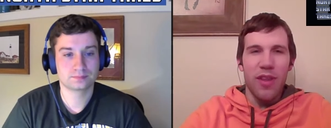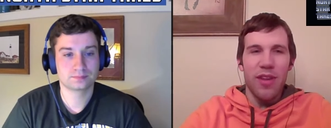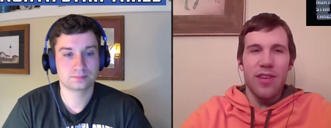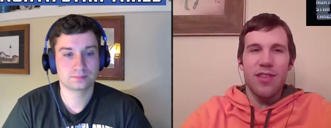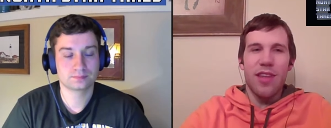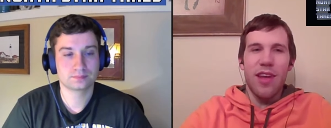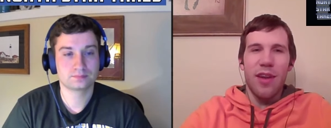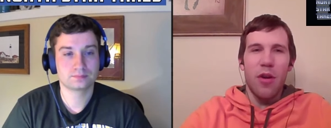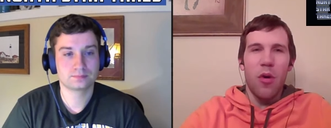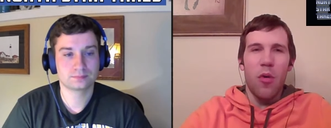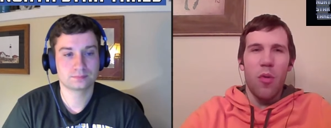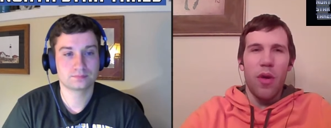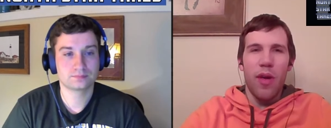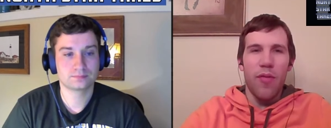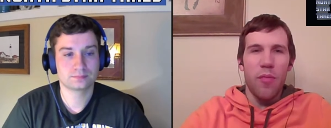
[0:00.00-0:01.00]
Speaker 1: least. I know
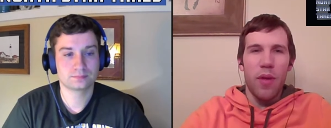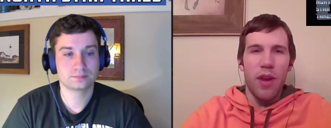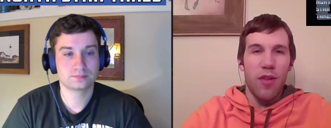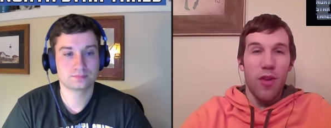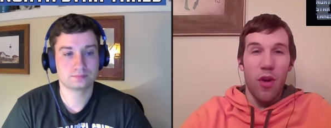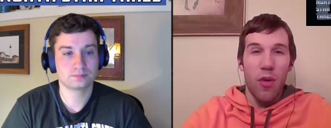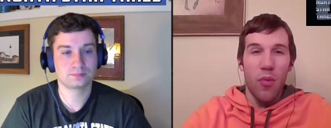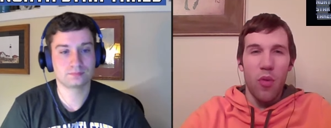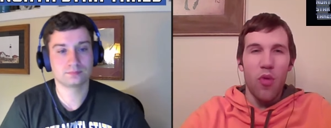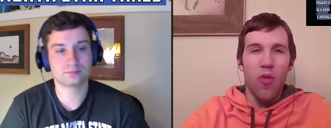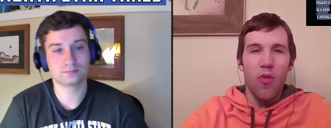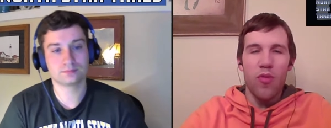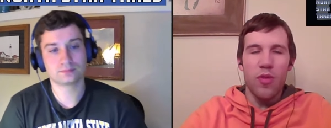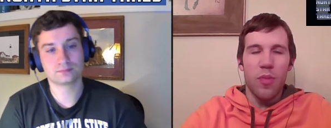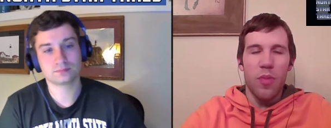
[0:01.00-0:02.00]
we haven't made a ton of
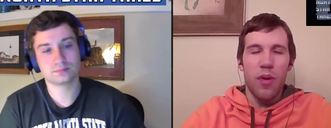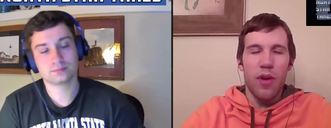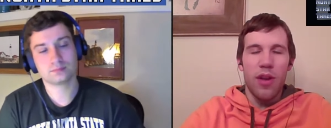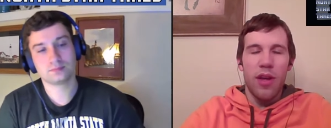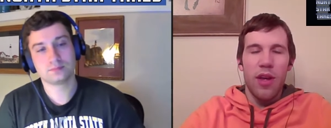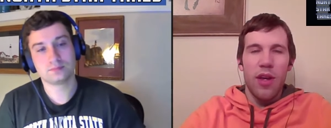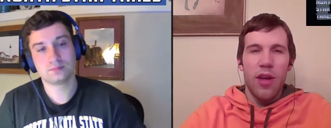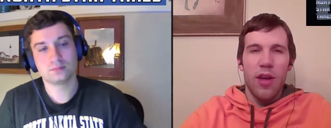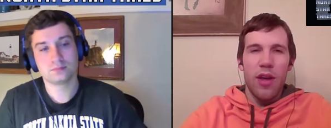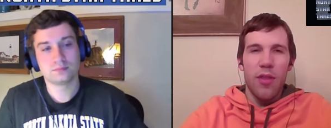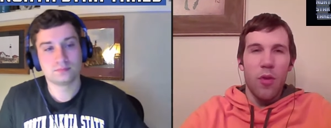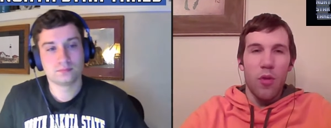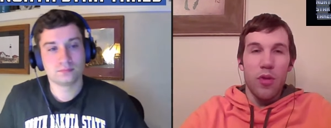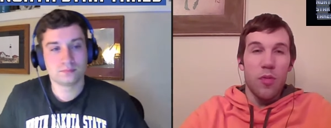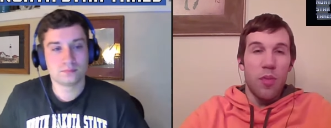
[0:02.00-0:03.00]
moves, but
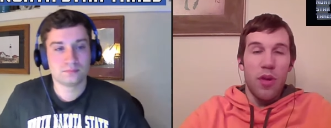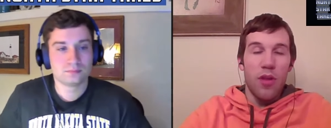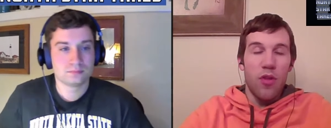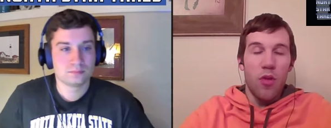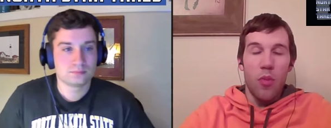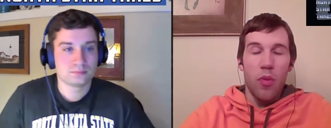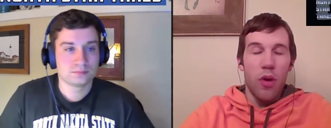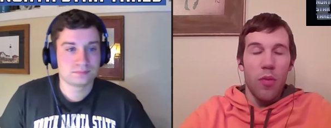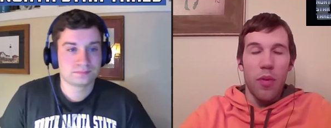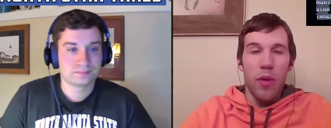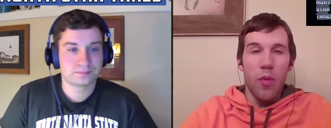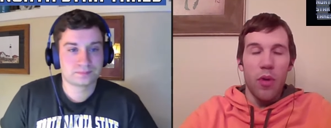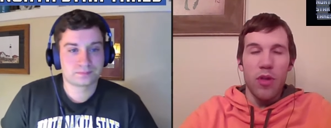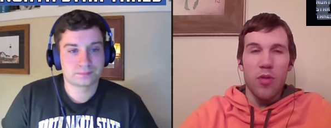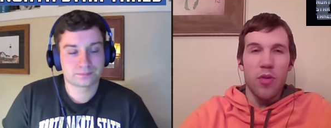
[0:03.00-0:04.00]
those would be two pretty
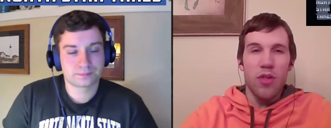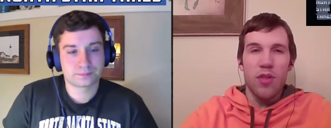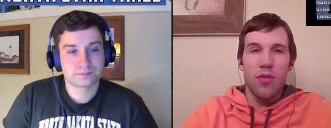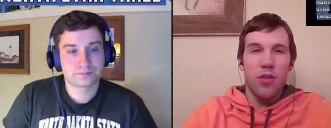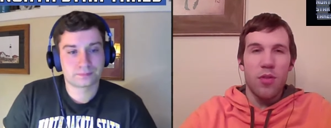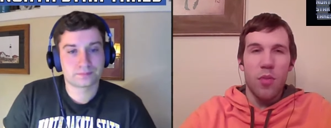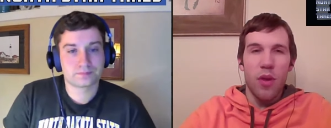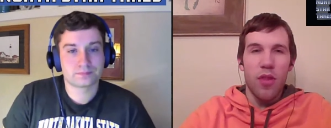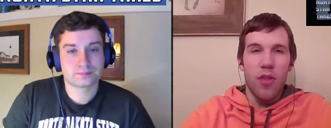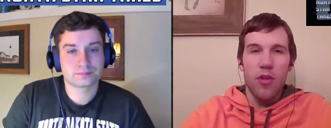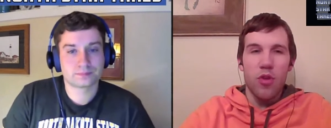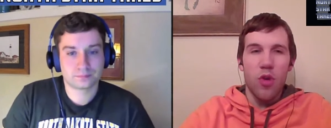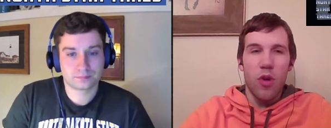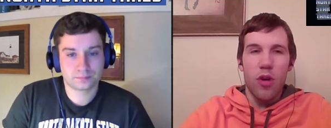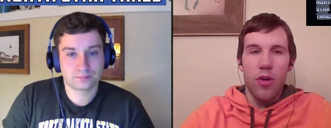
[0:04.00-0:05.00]
big ones with Smith and
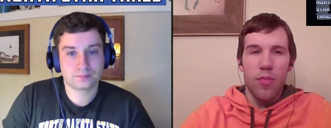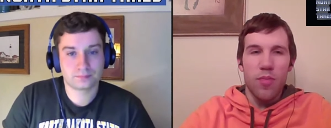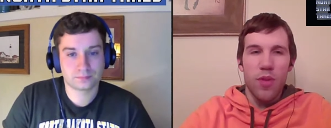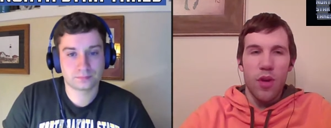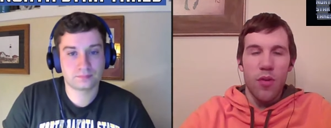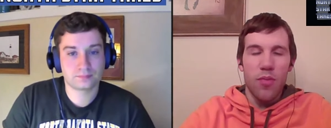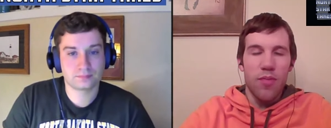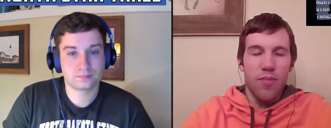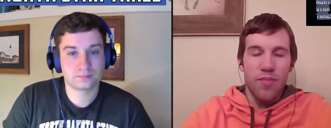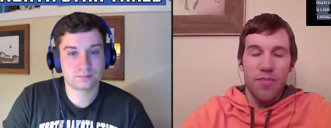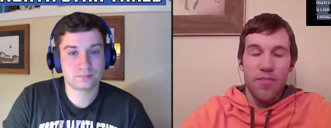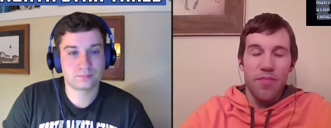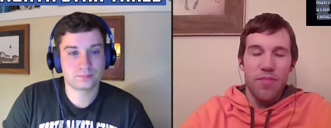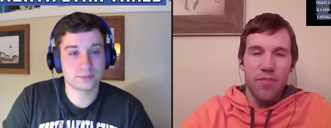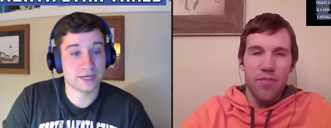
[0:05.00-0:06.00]
Tretter. So
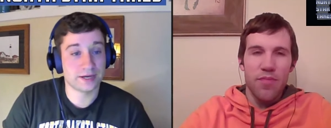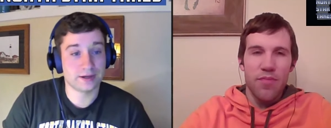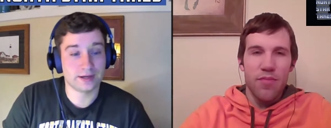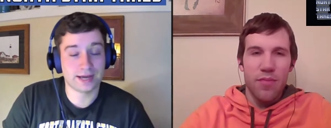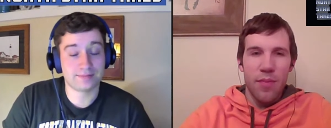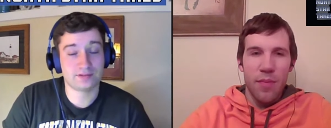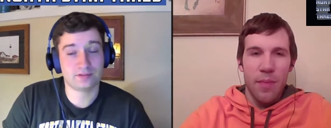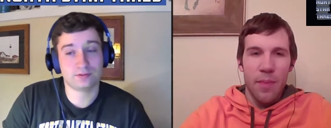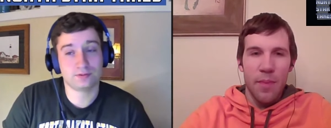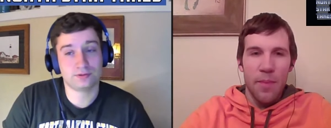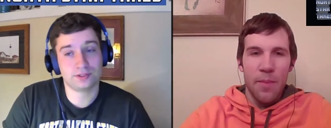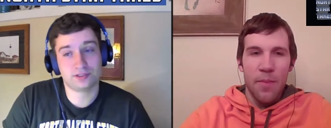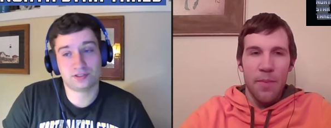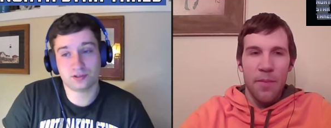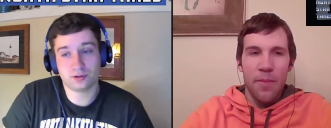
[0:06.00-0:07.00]
Speaker 2: yeah,
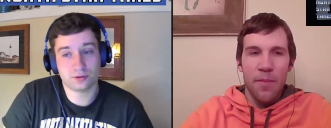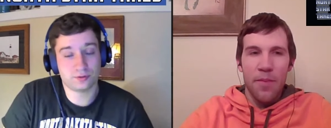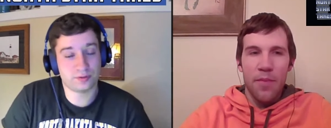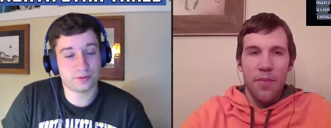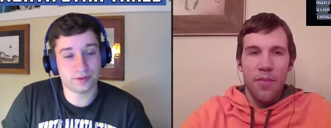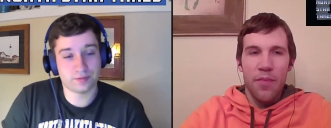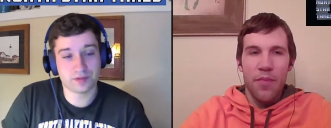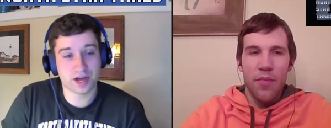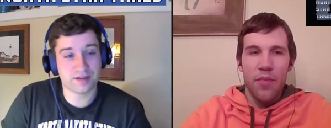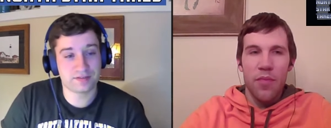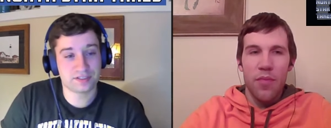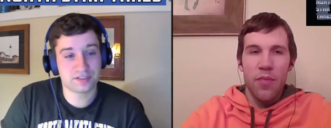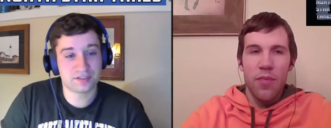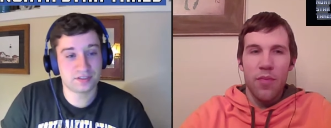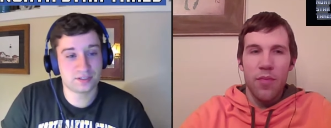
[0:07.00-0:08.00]
absolutely. So the, the
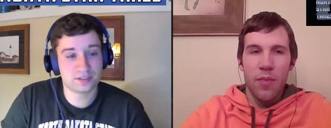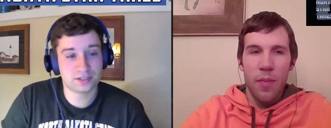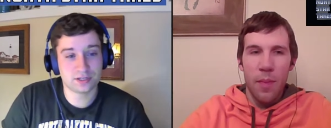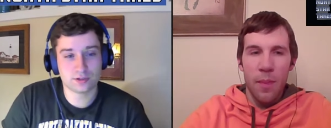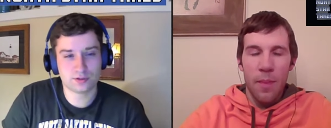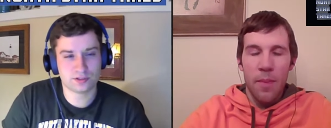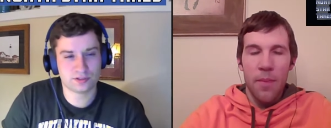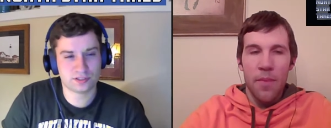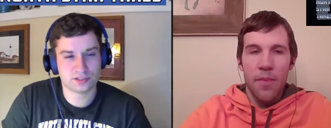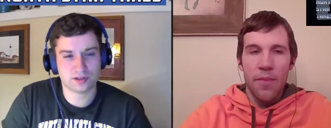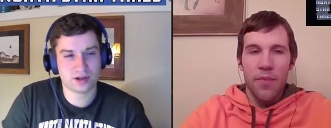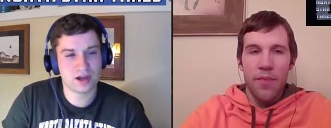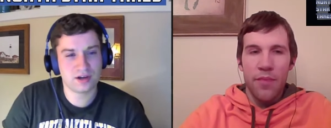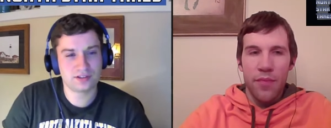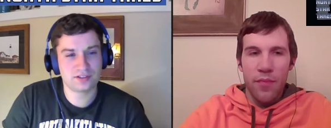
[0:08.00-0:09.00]
offseason continues. There's
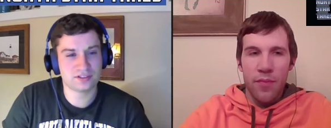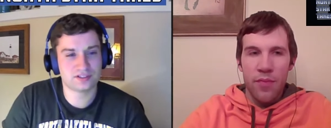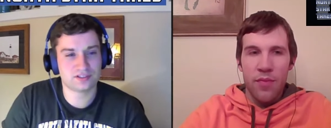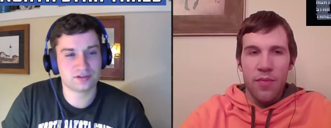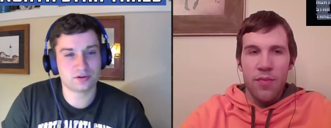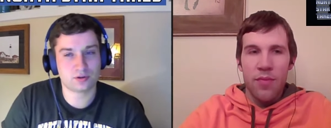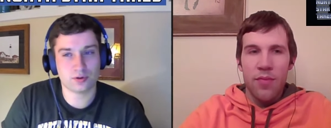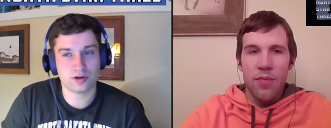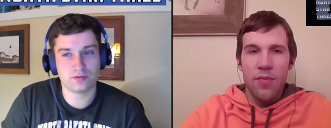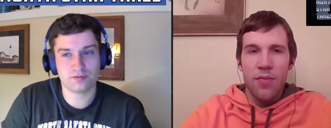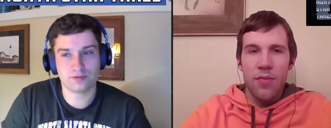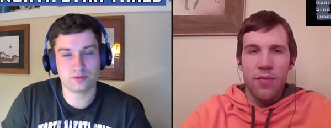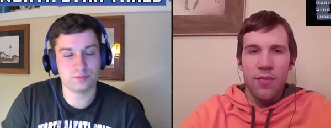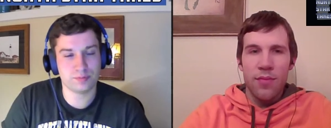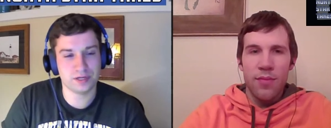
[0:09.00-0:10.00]
honestly still quite a
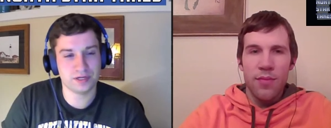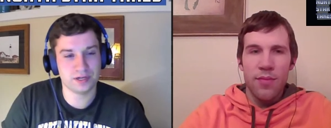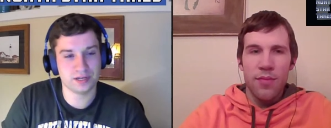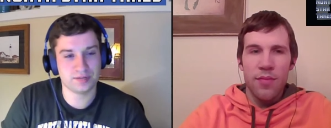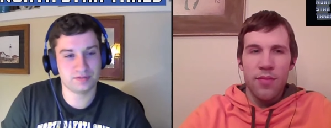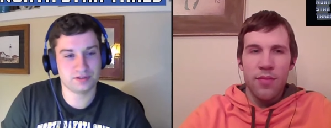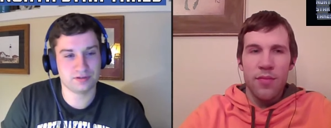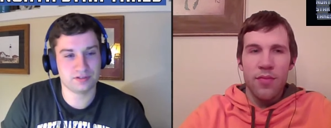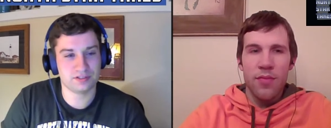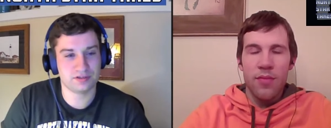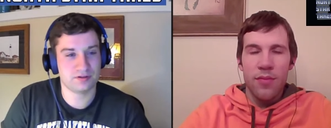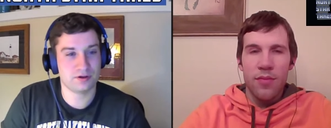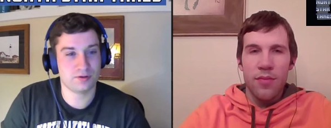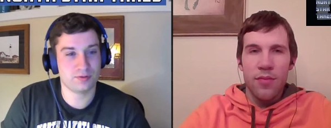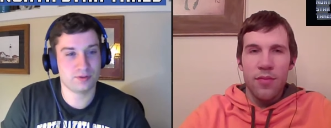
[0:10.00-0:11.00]
few big names that are
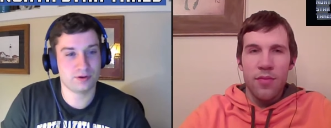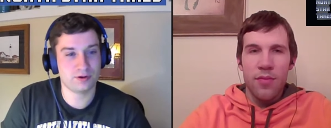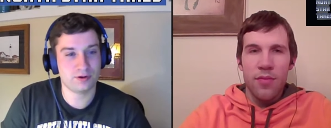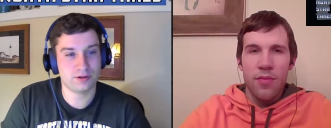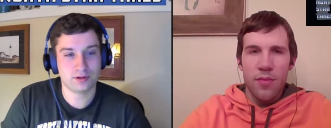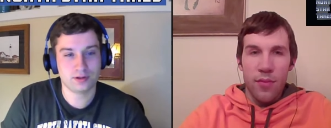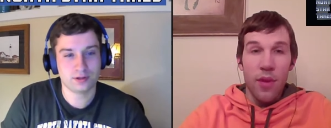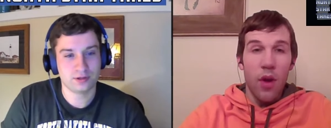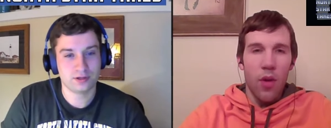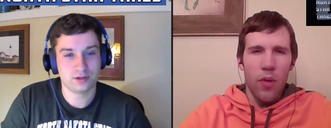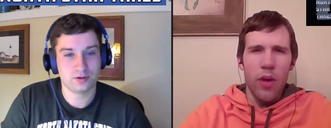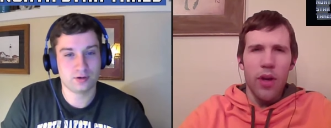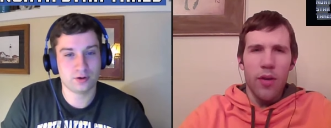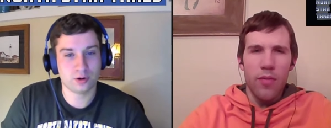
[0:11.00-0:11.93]
still out there. Oh, yeah. You